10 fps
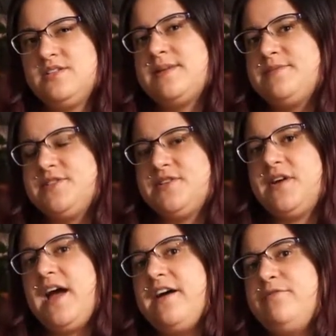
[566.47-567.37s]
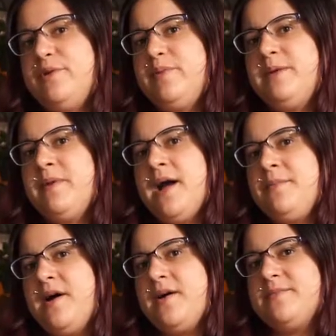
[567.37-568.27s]
Stepsister. Half would be my
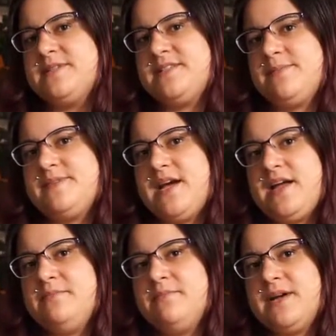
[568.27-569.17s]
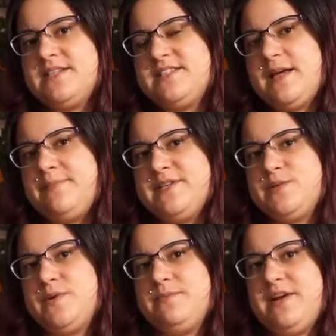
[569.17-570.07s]
mom and stepdad. My step is
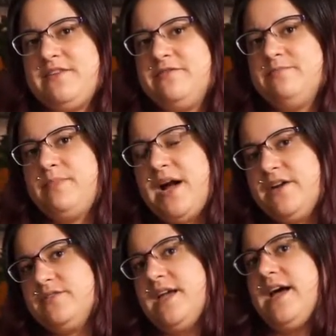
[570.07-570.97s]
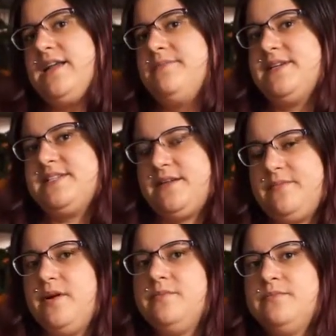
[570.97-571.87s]
with my bio dad and my
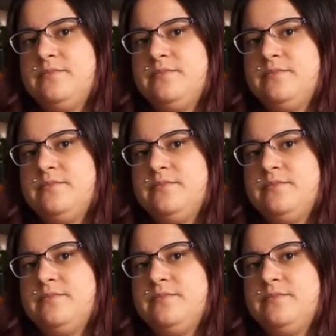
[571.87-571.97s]
stepmom.